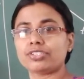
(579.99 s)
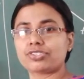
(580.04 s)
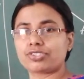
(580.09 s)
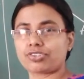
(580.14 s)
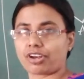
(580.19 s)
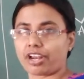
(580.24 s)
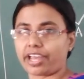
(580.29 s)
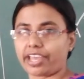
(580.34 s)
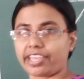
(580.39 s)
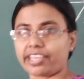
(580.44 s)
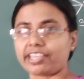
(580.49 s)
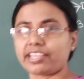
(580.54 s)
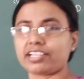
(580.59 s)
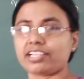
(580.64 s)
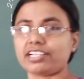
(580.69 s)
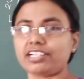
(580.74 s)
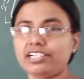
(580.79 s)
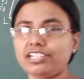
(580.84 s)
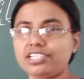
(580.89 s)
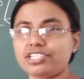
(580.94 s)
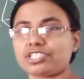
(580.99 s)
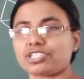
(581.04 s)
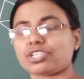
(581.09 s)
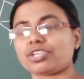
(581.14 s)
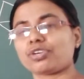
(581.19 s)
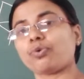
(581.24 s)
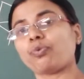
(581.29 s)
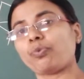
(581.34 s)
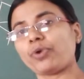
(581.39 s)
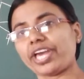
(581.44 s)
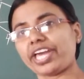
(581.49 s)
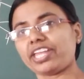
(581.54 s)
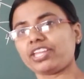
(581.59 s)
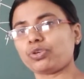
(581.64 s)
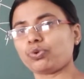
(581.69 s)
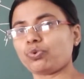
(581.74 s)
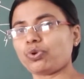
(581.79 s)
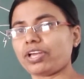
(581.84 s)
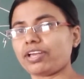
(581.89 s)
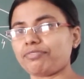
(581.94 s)
triangles
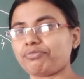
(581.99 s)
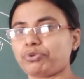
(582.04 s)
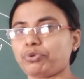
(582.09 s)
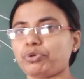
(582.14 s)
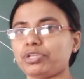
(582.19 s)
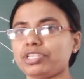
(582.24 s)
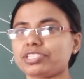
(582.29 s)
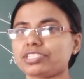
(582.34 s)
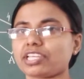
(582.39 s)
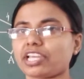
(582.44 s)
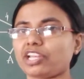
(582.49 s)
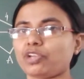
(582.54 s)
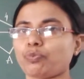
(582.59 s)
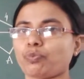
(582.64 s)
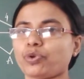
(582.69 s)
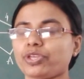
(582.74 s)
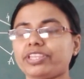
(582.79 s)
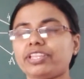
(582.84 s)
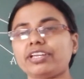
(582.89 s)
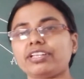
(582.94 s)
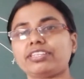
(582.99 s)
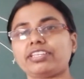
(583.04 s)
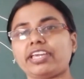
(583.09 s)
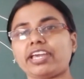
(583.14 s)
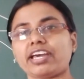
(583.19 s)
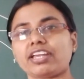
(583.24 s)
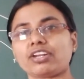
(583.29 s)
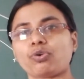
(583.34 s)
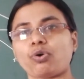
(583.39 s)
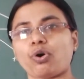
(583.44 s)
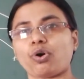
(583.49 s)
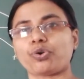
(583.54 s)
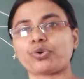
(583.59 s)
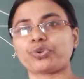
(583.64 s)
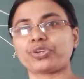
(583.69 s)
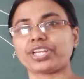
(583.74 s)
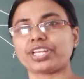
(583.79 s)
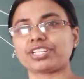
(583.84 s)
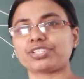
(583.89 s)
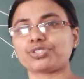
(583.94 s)
where you have to decide whether they are
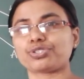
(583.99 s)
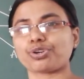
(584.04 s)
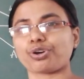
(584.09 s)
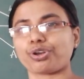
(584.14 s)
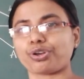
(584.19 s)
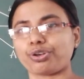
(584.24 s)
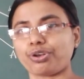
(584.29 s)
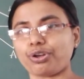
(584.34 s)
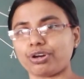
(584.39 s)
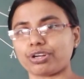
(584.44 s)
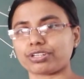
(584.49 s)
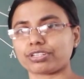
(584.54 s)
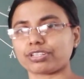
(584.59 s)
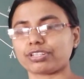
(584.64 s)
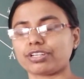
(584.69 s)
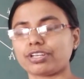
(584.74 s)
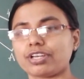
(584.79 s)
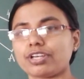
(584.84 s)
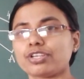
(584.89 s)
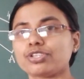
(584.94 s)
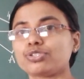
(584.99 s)
congruent or not.